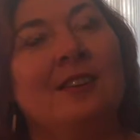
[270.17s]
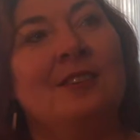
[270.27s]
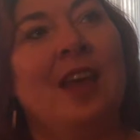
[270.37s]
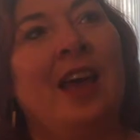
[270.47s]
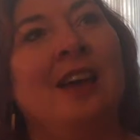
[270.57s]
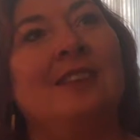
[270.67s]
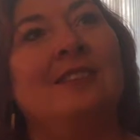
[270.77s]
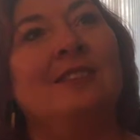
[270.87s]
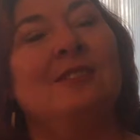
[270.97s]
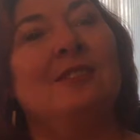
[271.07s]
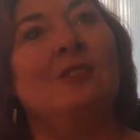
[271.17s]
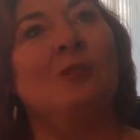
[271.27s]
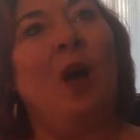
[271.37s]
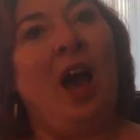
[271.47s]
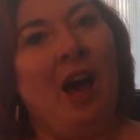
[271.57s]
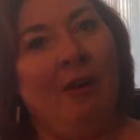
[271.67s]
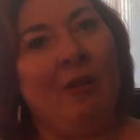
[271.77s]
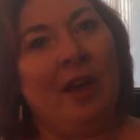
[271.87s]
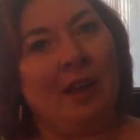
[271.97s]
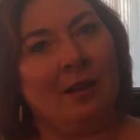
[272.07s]
and how
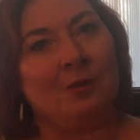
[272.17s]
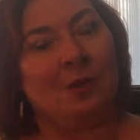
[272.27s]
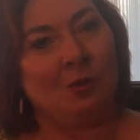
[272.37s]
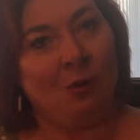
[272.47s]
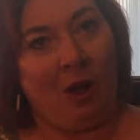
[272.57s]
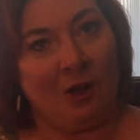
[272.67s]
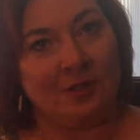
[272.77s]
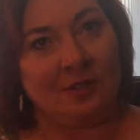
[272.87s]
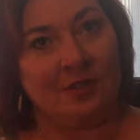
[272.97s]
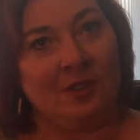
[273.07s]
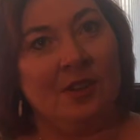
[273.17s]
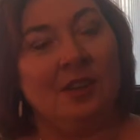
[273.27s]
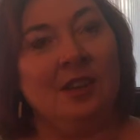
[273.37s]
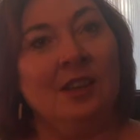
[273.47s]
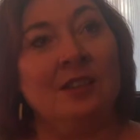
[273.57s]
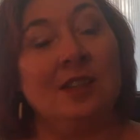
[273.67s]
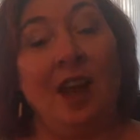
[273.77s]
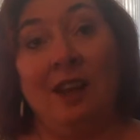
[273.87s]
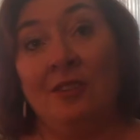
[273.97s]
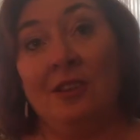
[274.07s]
that comes across is,
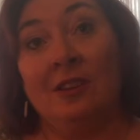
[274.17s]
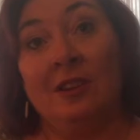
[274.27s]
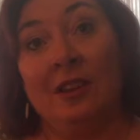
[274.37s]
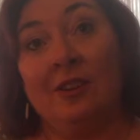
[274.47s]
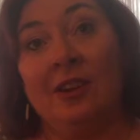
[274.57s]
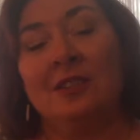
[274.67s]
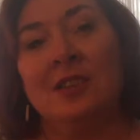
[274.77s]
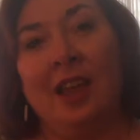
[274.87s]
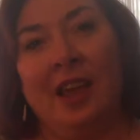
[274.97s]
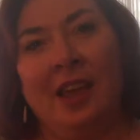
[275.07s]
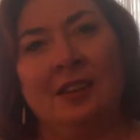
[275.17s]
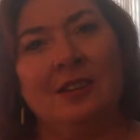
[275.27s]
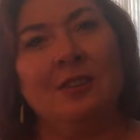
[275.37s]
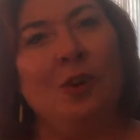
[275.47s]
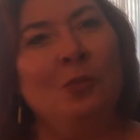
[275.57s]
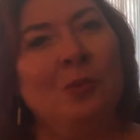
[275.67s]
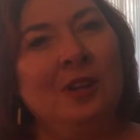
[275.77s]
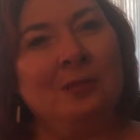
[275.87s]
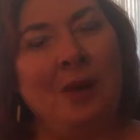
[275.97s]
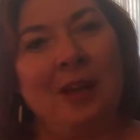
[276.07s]
I think, hilarious, and it's
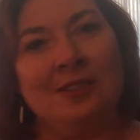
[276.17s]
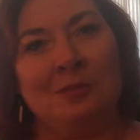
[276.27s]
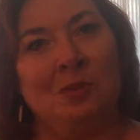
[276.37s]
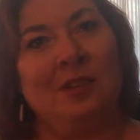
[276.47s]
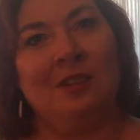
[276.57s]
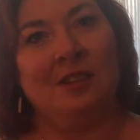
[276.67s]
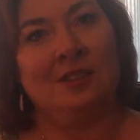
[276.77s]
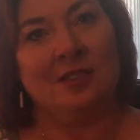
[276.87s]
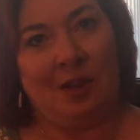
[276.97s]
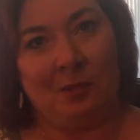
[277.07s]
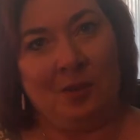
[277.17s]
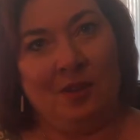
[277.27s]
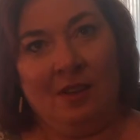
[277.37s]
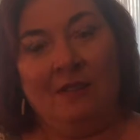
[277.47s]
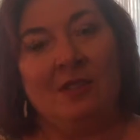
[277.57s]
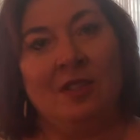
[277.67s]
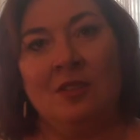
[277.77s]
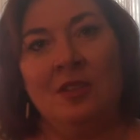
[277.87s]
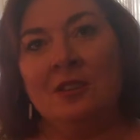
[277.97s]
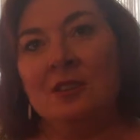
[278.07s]
opening possibilities up.
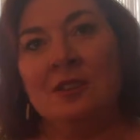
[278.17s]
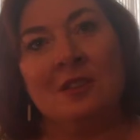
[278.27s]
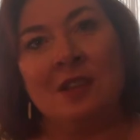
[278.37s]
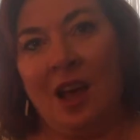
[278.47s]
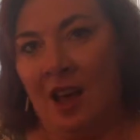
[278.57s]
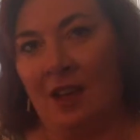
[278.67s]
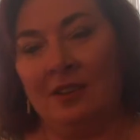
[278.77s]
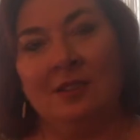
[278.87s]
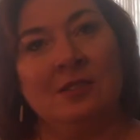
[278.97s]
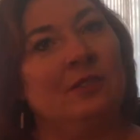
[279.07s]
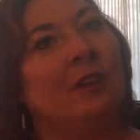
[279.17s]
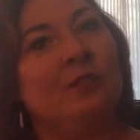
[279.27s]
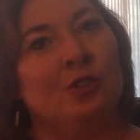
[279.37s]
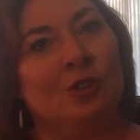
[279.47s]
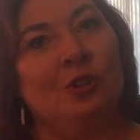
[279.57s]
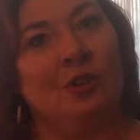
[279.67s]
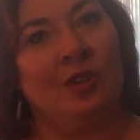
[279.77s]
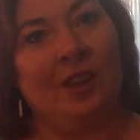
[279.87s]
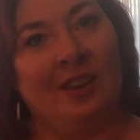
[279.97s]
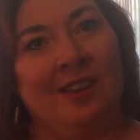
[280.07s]
That this is not a stuffed shirt
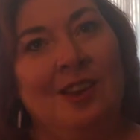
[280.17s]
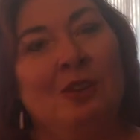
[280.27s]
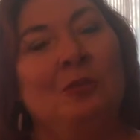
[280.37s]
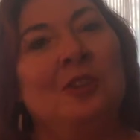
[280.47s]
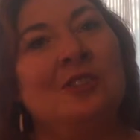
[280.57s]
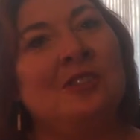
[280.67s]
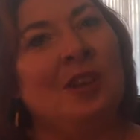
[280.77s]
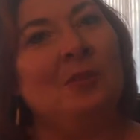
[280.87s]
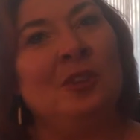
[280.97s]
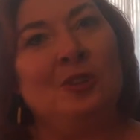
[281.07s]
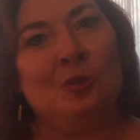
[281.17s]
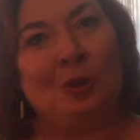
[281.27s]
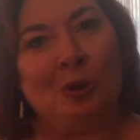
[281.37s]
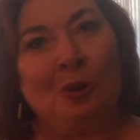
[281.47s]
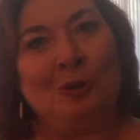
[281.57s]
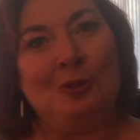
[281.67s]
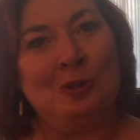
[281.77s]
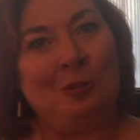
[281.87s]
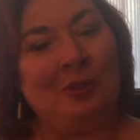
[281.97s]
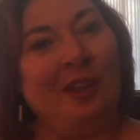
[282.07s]
thing, but it's something to encourage you
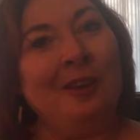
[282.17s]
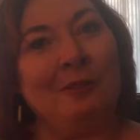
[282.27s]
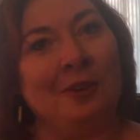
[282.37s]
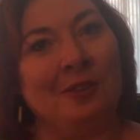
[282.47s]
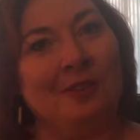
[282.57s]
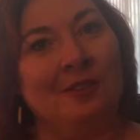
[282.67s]
to play with.